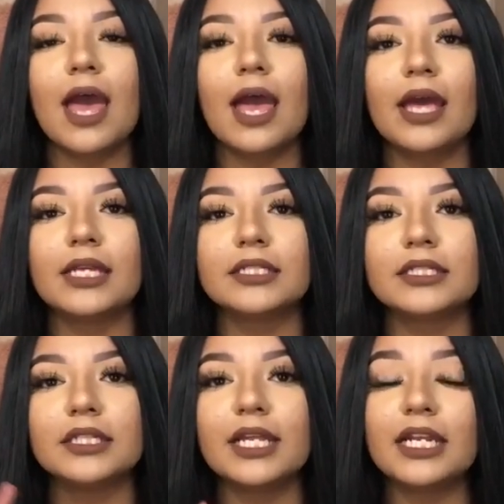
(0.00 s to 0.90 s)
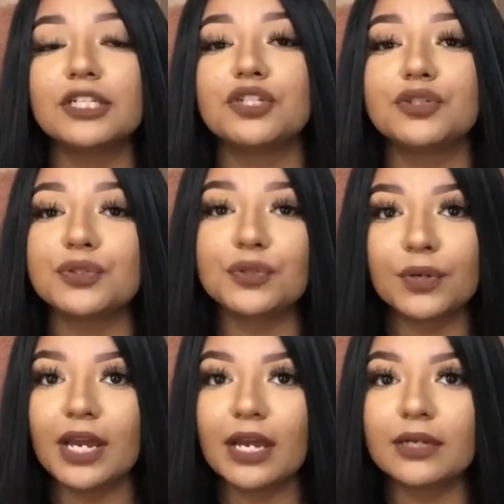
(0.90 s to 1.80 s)
and they let you choose
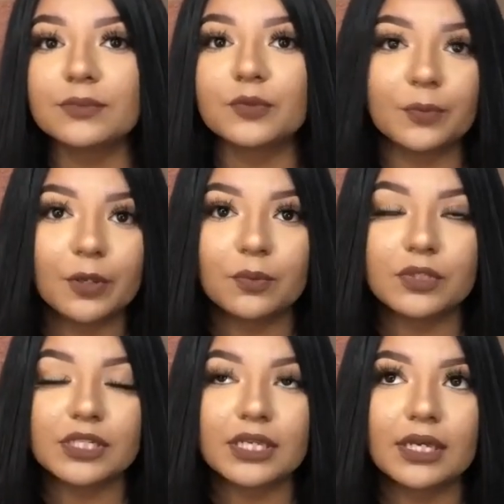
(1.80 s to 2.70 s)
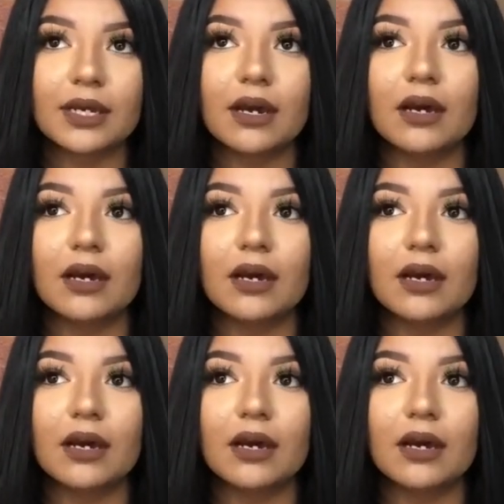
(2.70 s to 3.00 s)
three items from their boutique,